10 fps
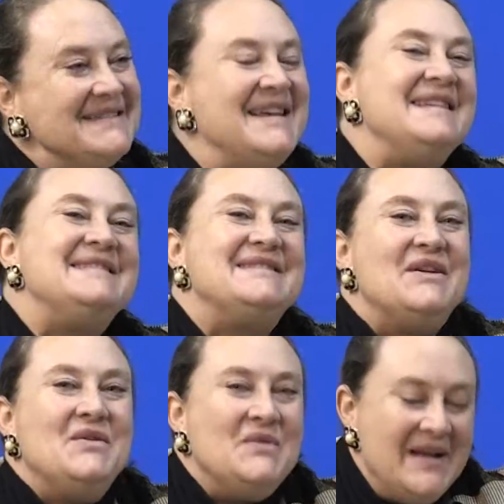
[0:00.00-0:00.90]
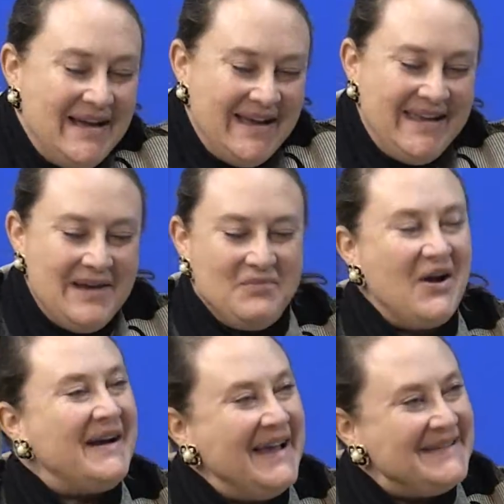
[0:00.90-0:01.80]
And so, again,
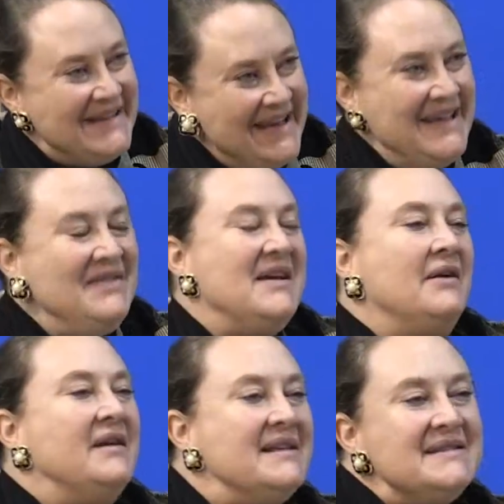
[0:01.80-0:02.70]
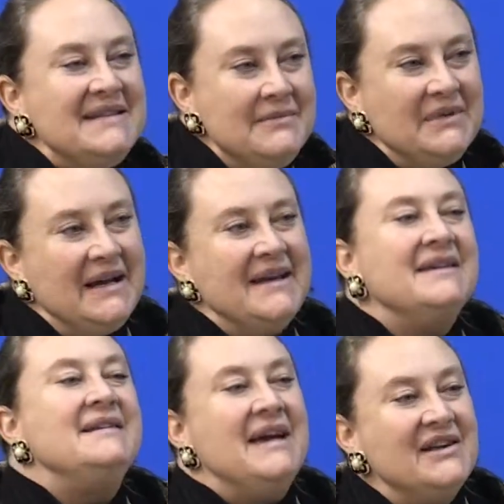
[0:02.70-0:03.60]
BROC has an in there, and it seemed like a
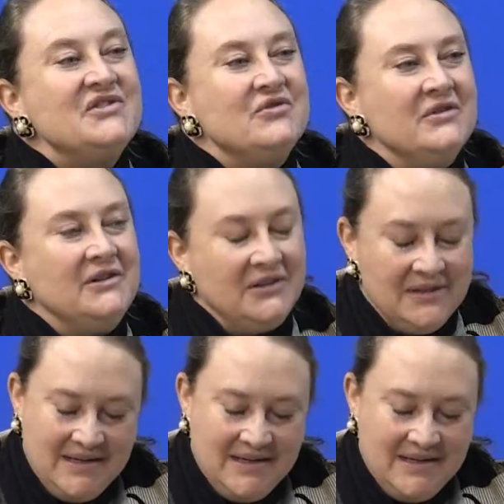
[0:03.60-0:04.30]
natural